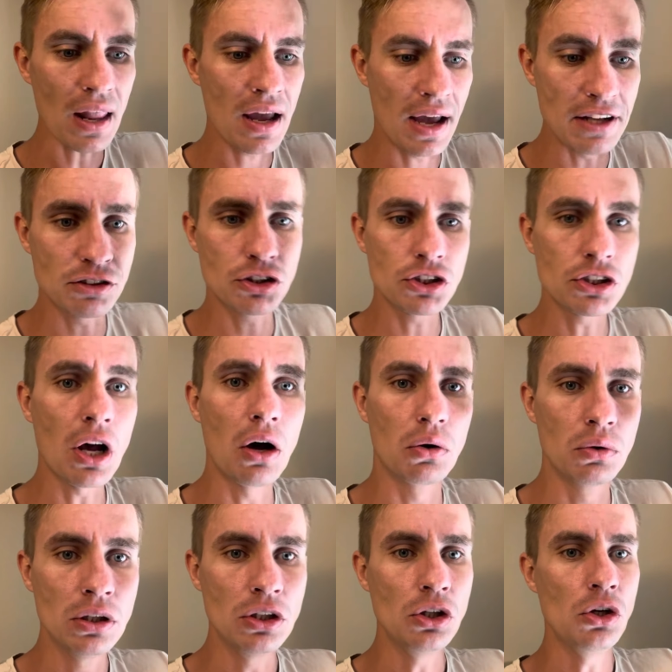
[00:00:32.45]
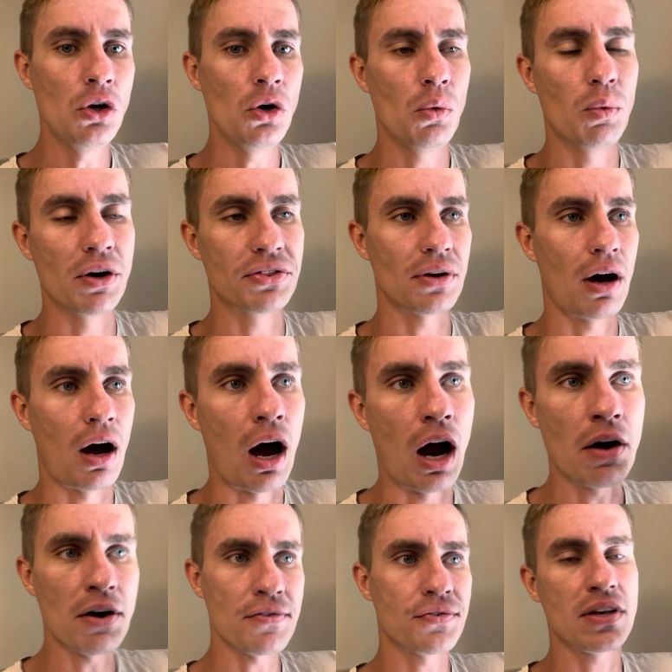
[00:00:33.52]
And so, with
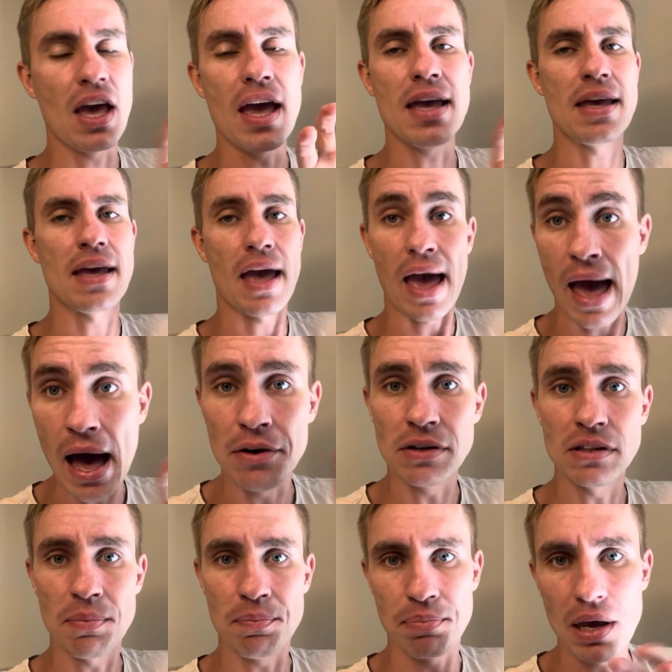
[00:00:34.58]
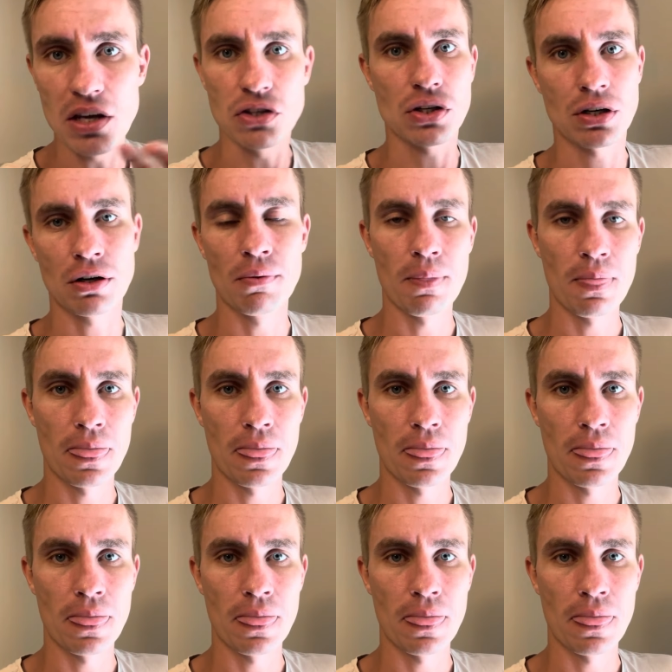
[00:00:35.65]
RFK out of the picture,